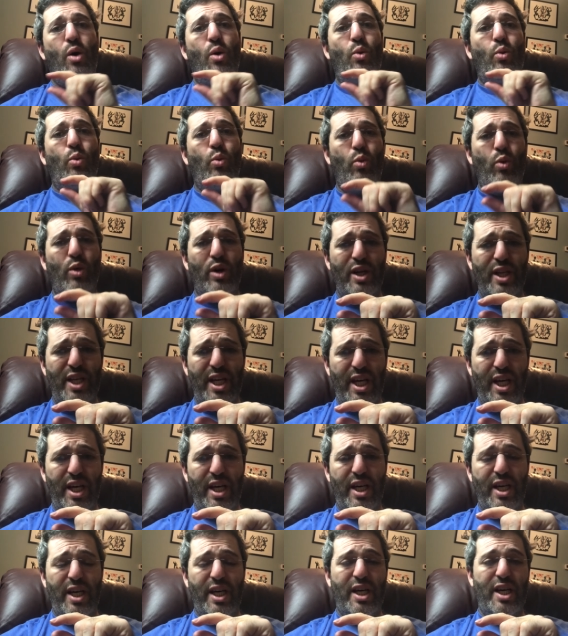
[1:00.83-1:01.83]

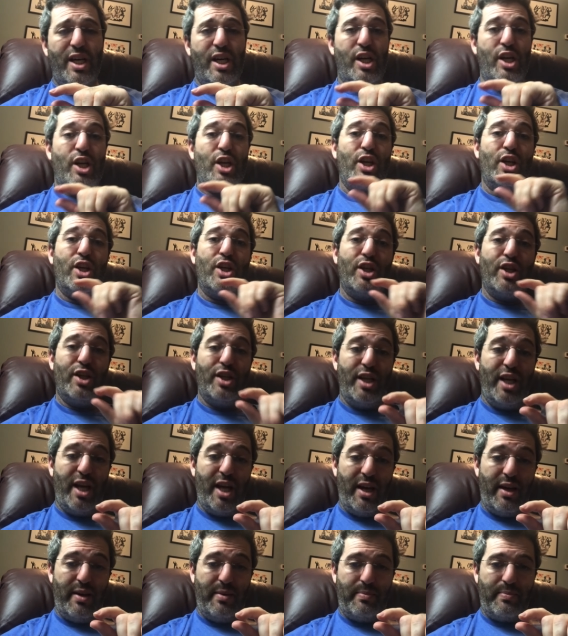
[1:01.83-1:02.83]
woulda,
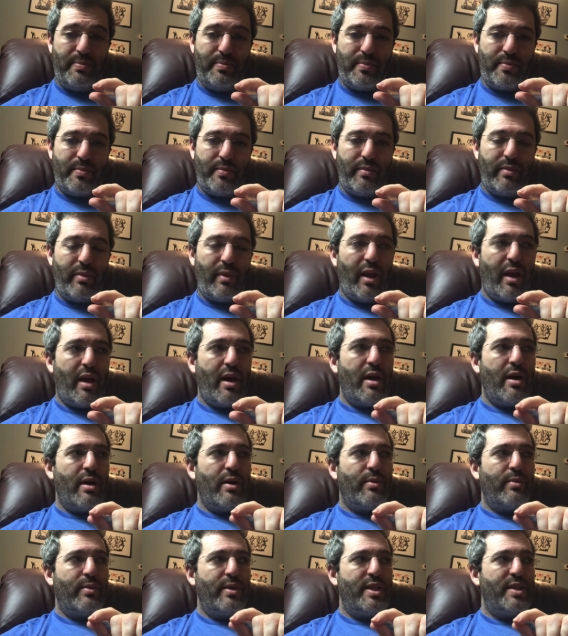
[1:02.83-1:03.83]
coulda
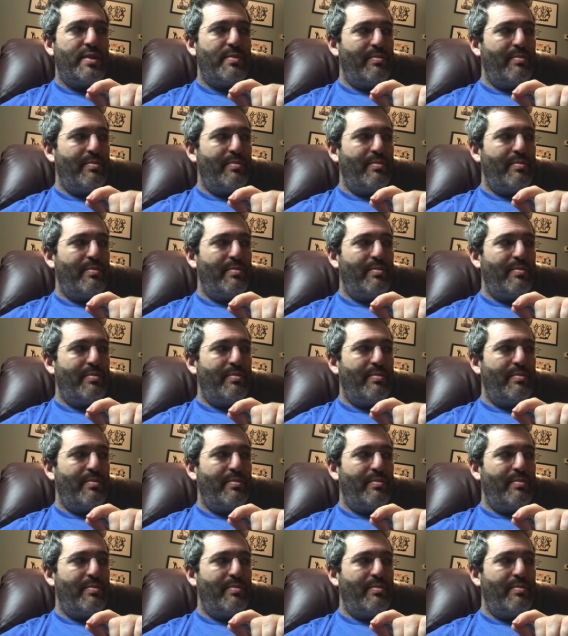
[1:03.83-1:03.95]
which